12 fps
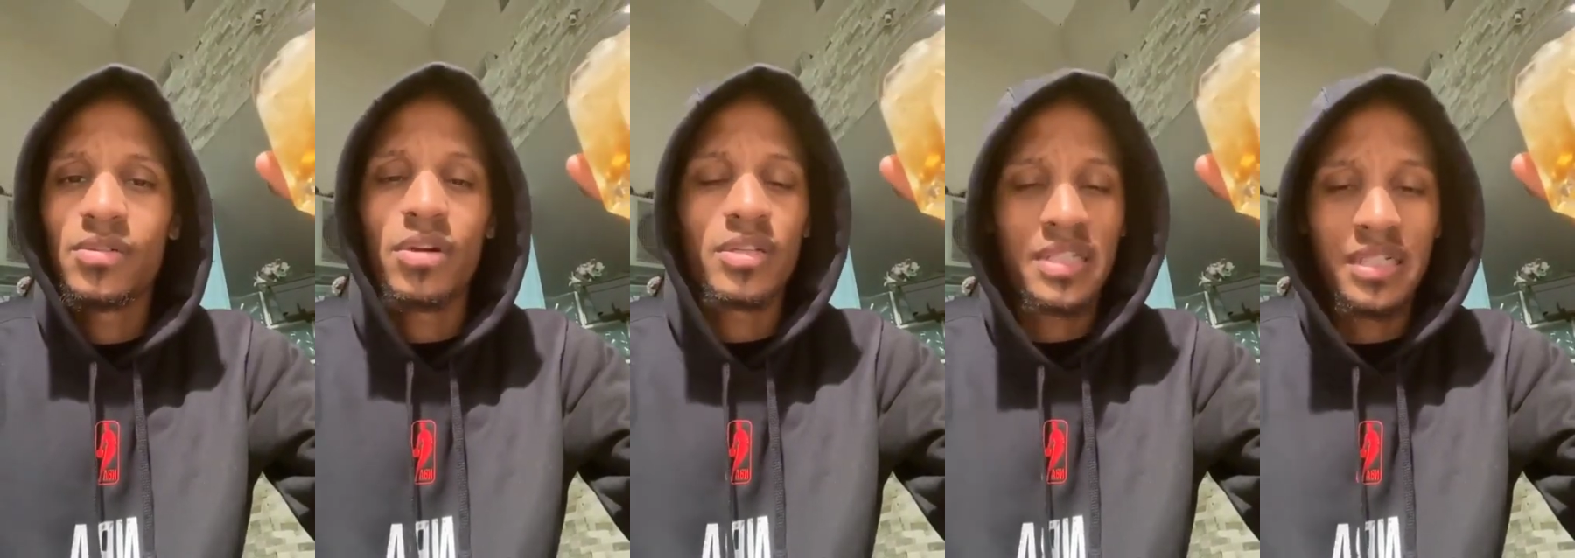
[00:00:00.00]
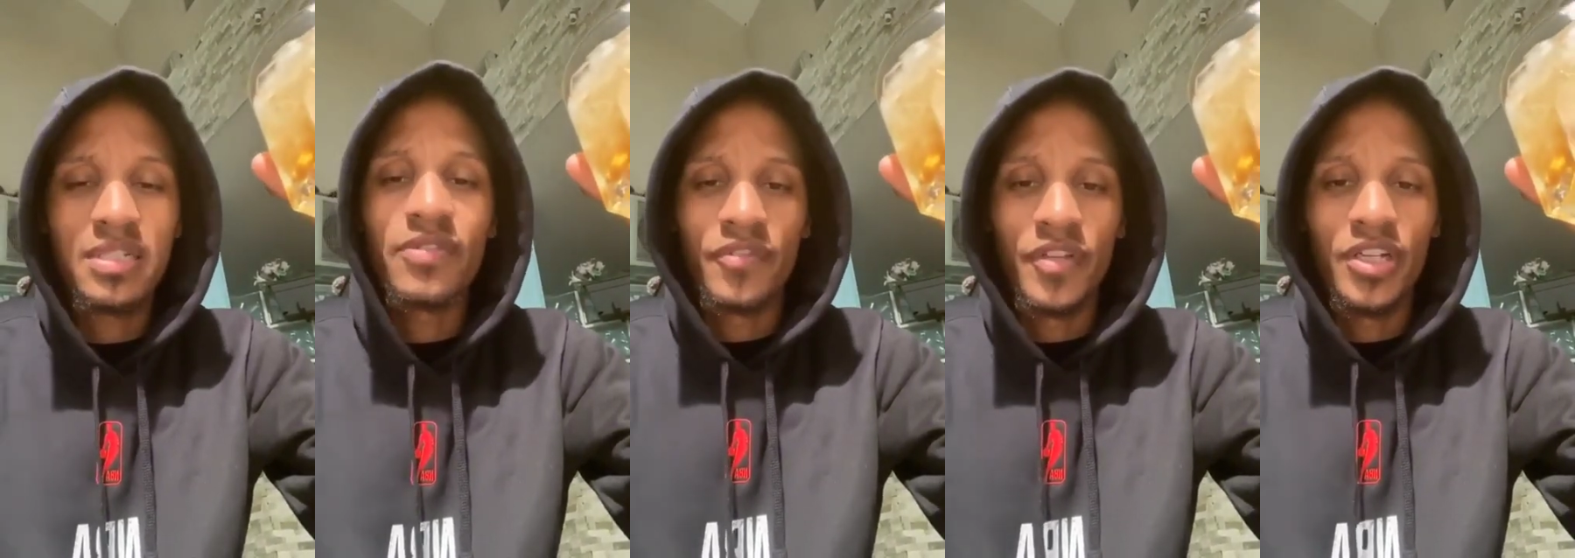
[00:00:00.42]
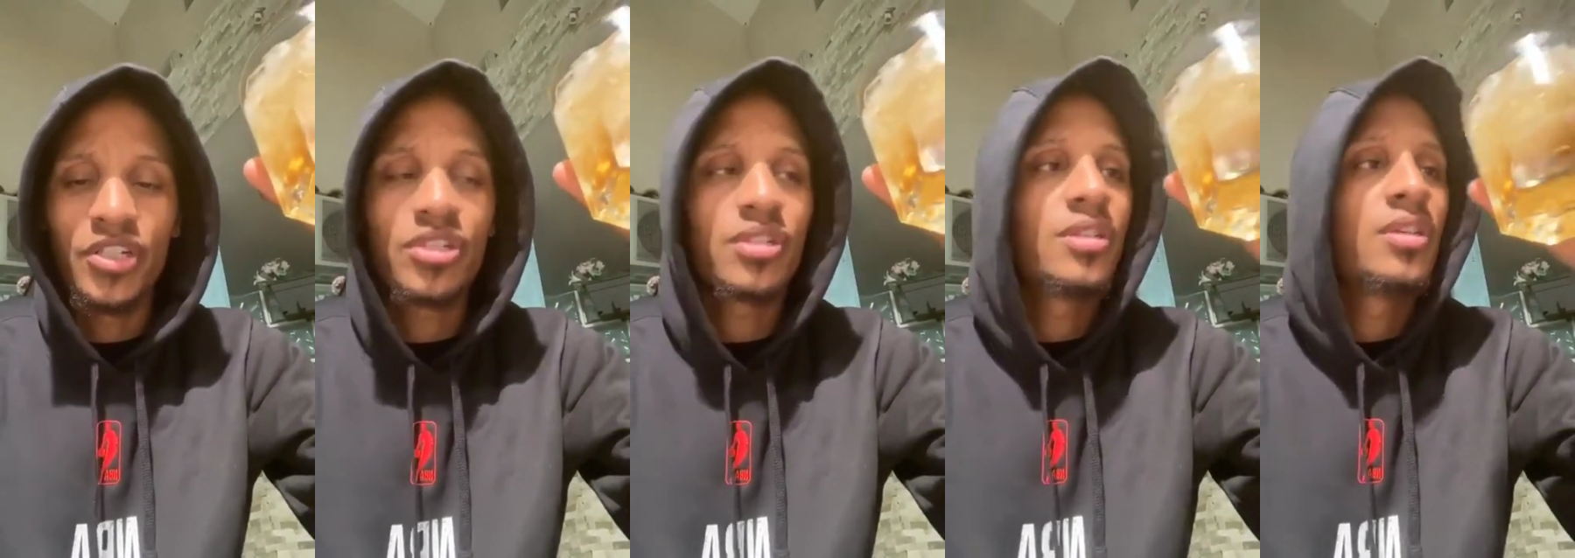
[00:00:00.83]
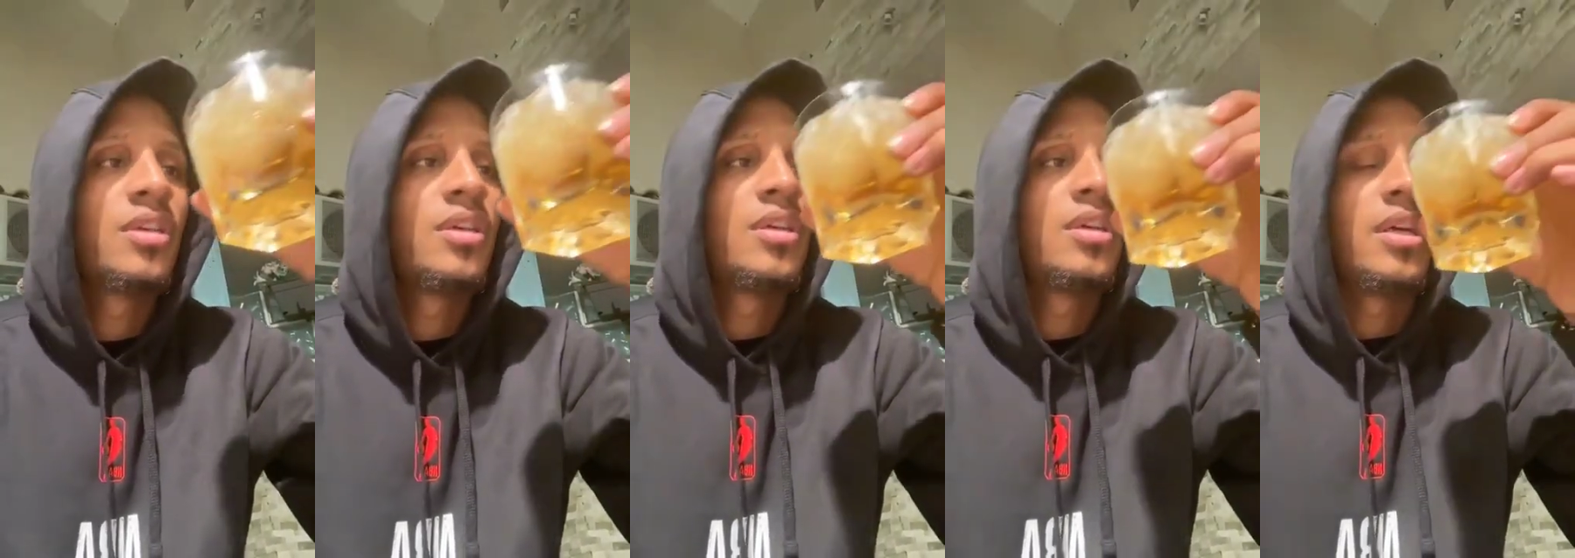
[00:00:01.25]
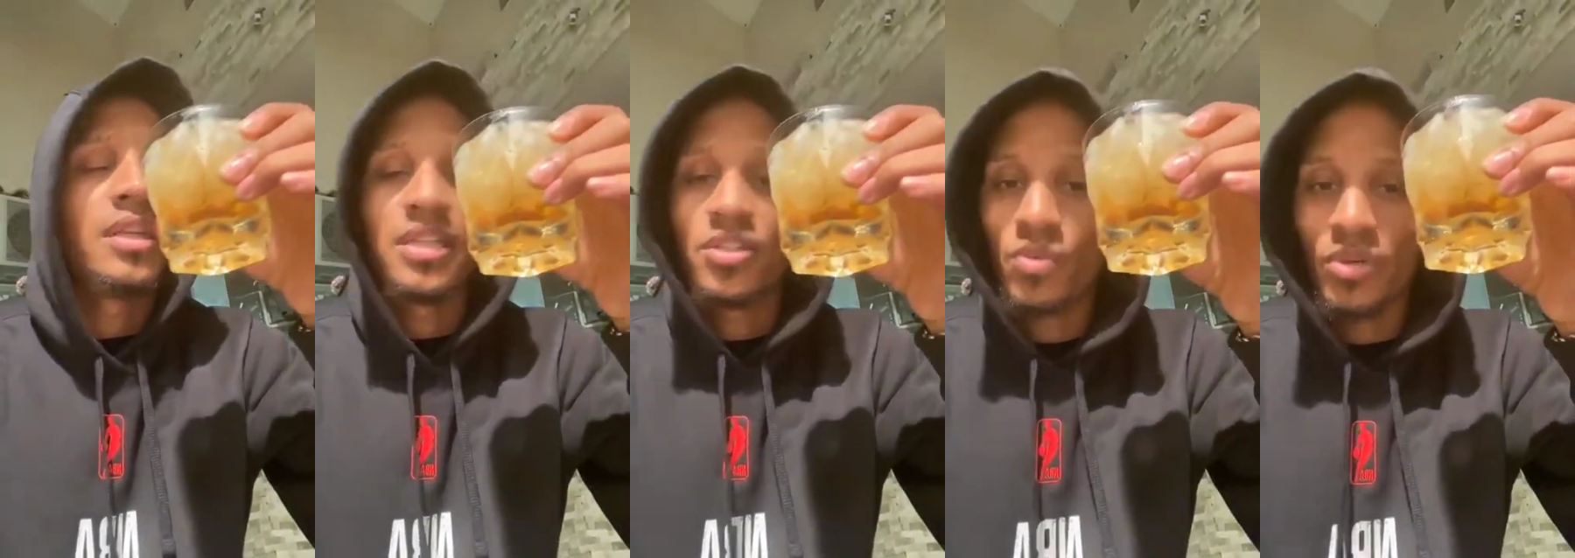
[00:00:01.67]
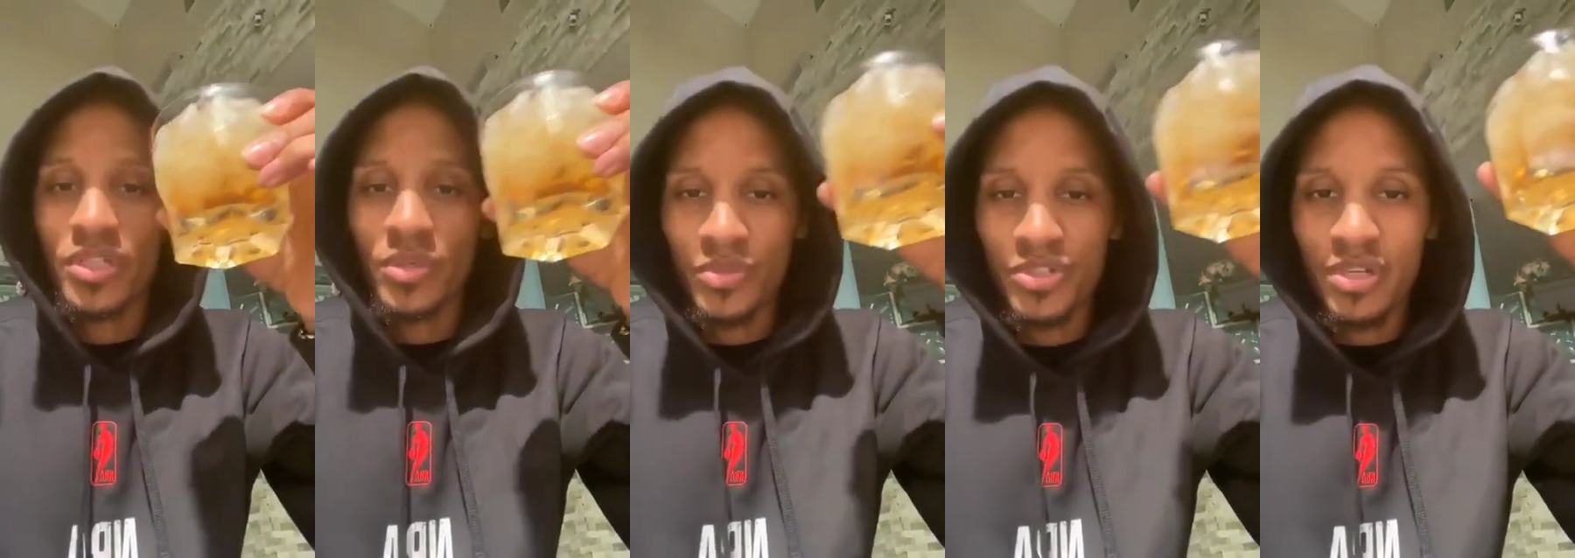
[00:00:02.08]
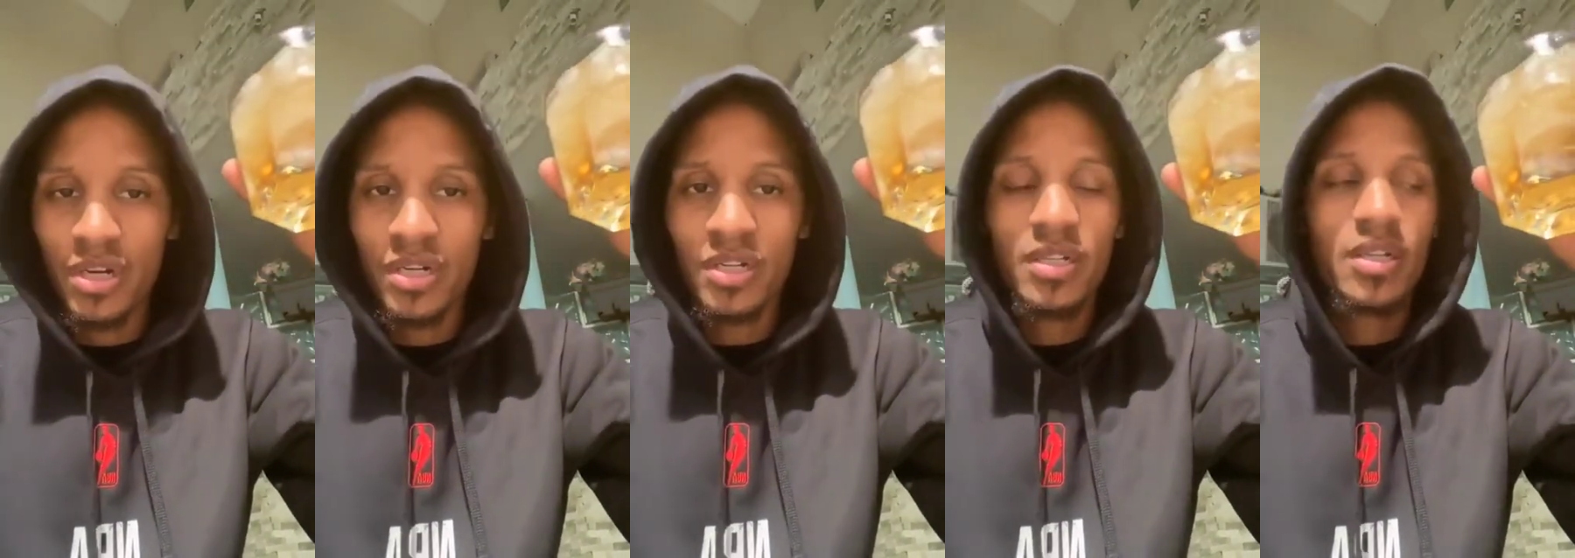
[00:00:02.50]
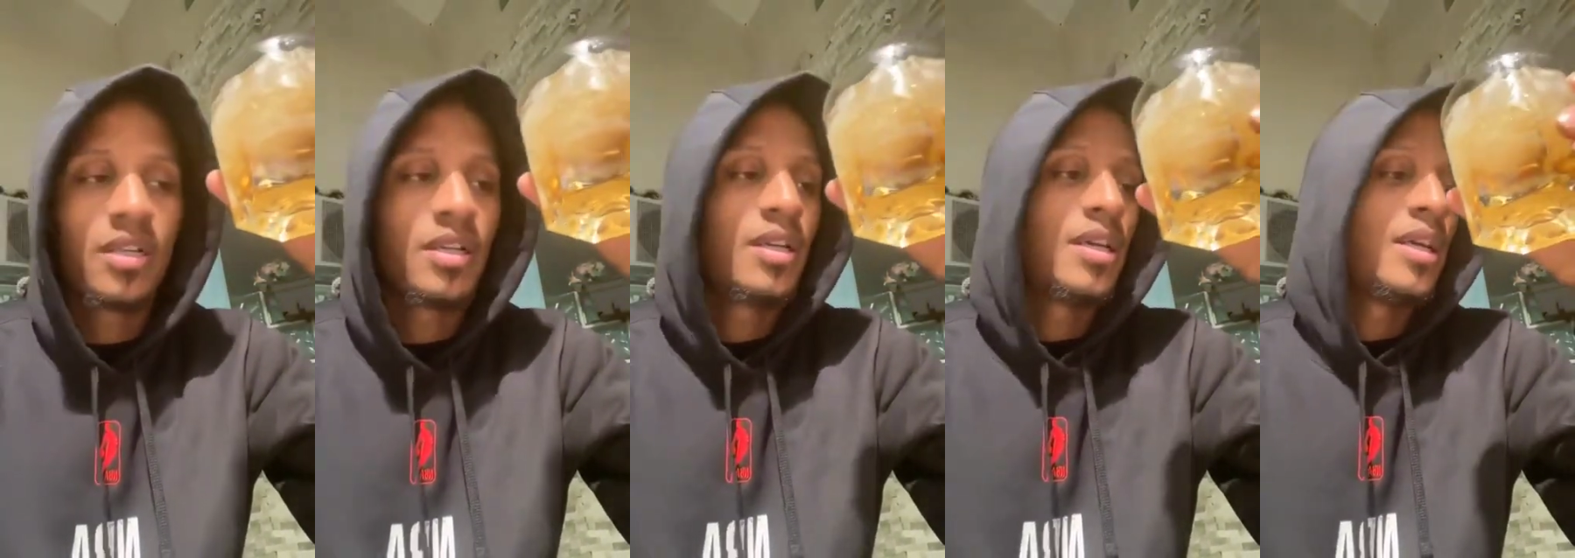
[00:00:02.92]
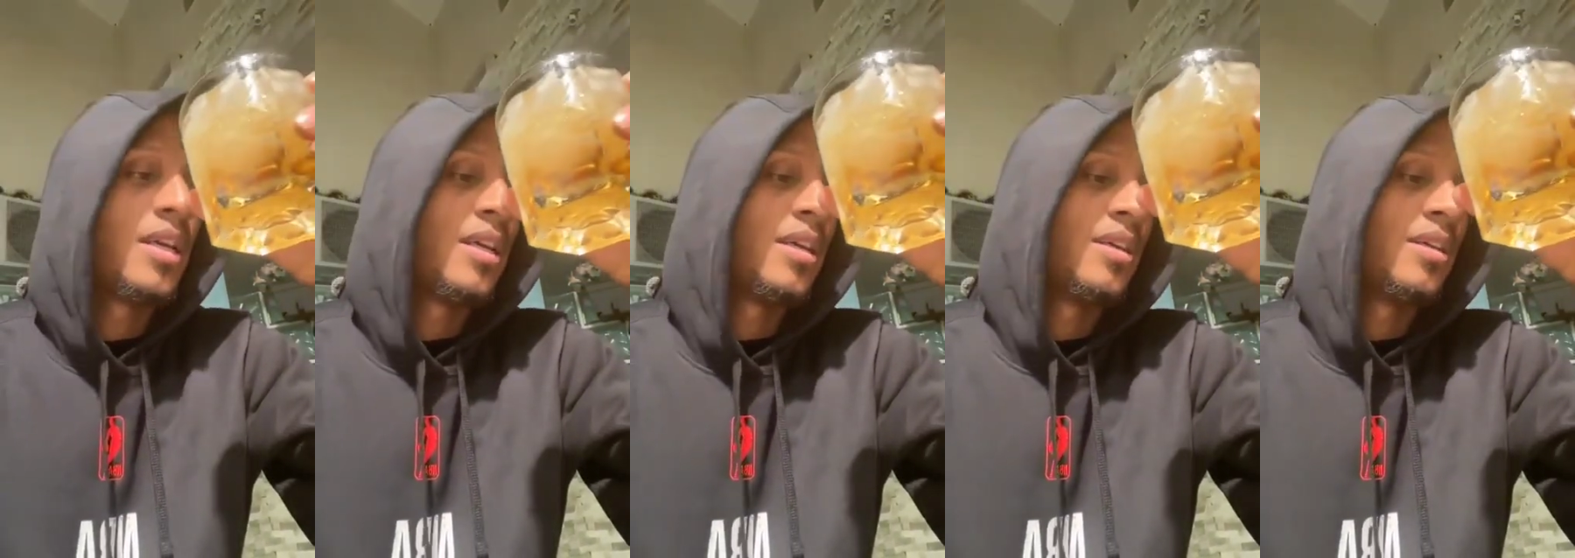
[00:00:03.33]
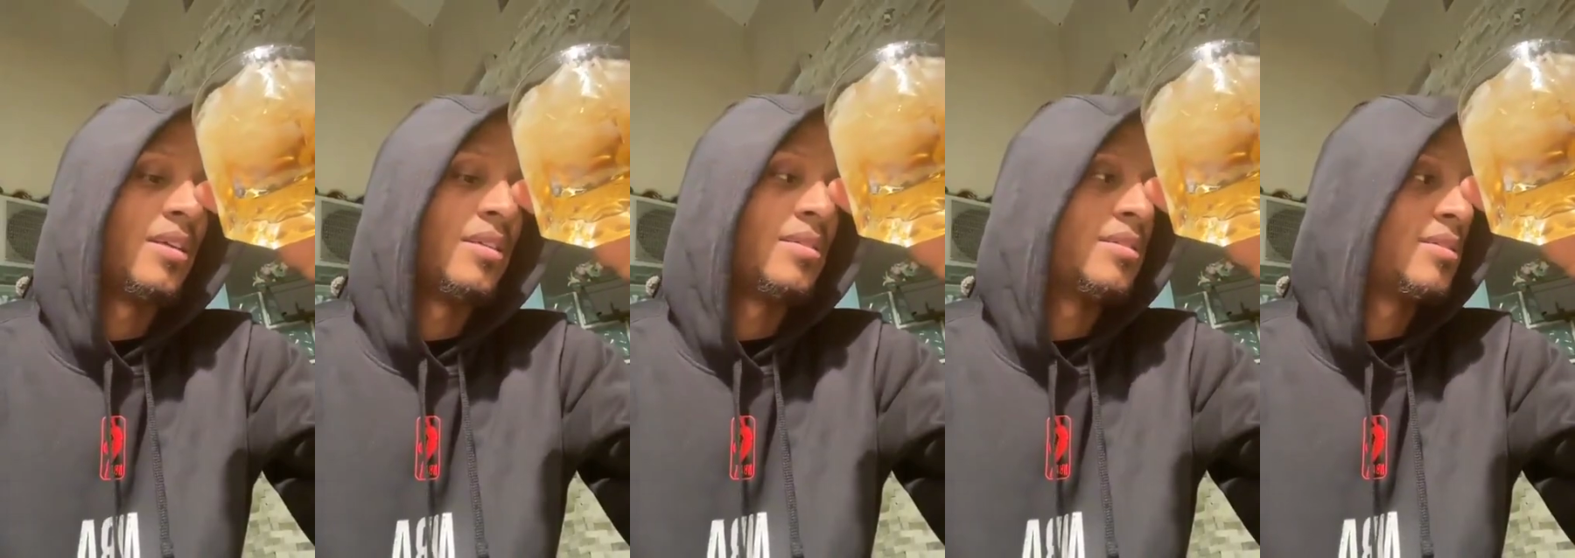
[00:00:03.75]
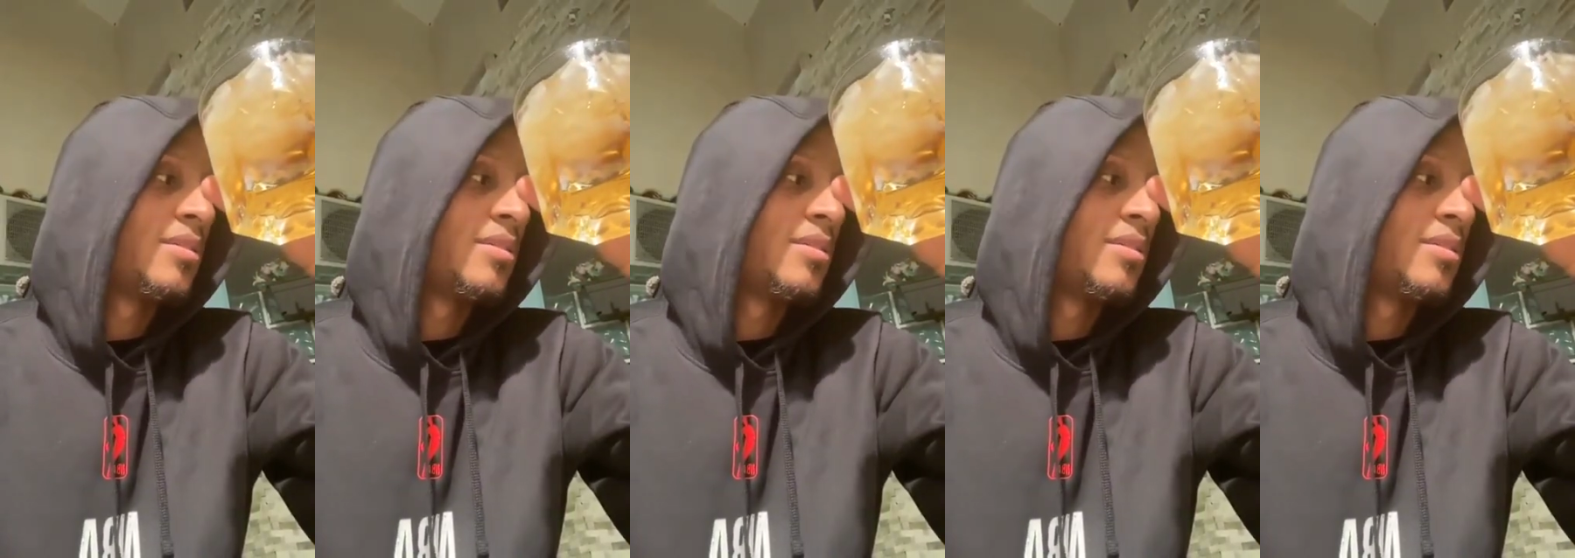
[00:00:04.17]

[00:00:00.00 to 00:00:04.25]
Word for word: cartoons finished and this work then we start and